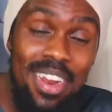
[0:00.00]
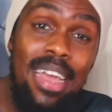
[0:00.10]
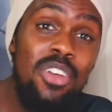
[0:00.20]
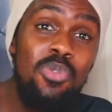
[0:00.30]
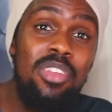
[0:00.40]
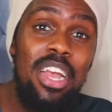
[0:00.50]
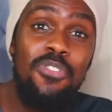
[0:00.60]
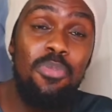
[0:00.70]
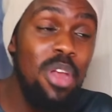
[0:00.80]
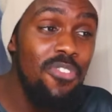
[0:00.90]
I guess we'll take it
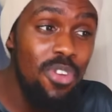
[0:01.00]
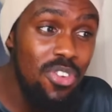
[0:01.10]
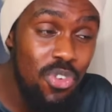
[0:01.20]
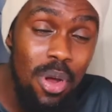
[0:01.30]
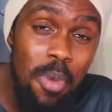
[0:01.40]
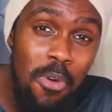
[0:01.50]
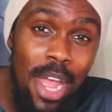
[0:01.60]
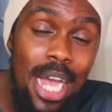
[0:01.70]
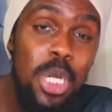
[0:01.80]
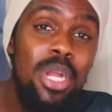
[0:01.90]
from there. If you enjoyed my
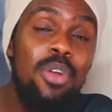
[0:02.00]
reaction,